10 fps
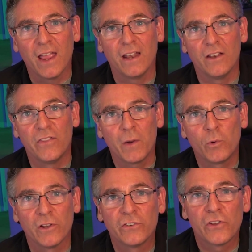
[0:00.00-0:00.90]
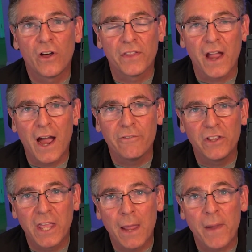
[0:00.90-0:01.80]
and then we'll install the
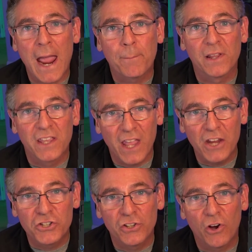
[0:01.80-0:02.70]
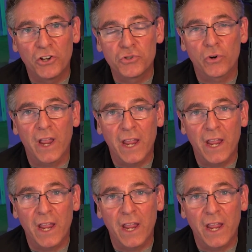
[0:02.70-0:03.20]
IVCam application on your